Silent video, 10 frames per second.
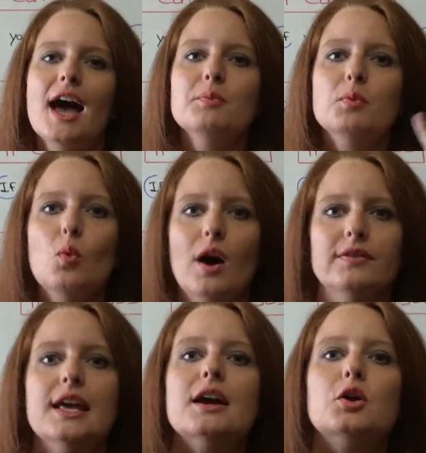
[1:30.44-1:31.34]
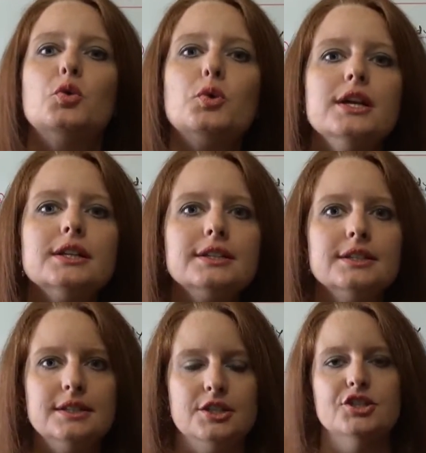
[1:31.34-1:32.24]
type 1, real
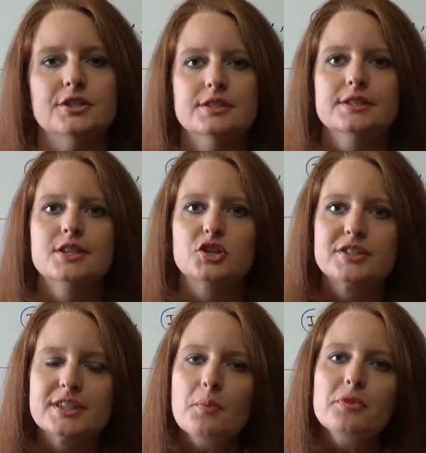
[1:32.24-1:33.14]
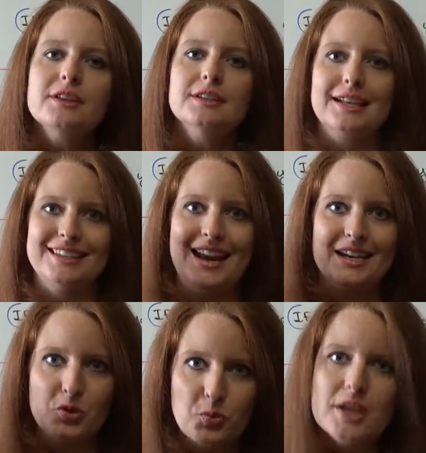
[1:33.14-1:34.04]
conditions, so something that
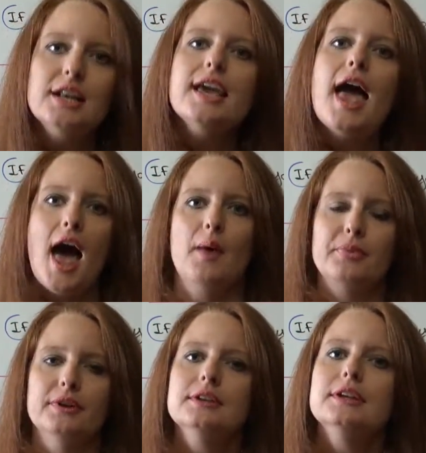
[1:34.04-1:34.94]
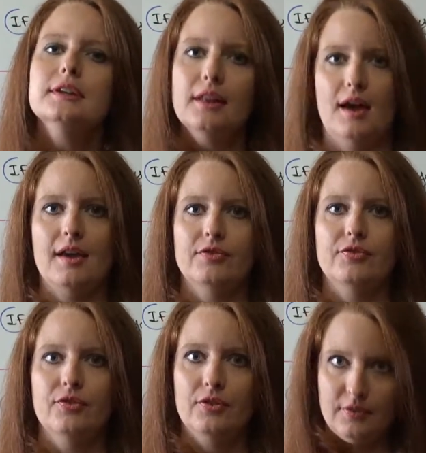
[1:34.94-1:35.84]
can really happen in
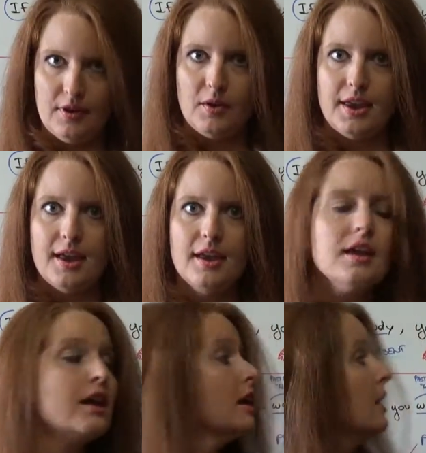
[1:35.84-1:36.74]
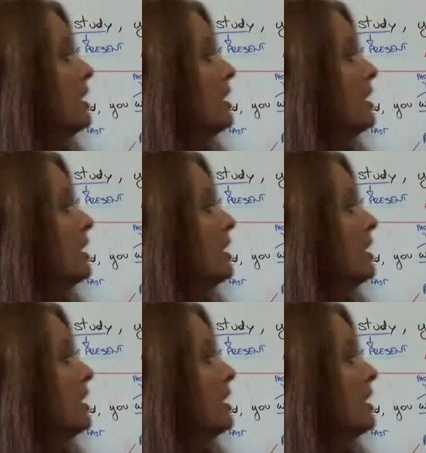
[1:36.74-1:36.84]
life, okay?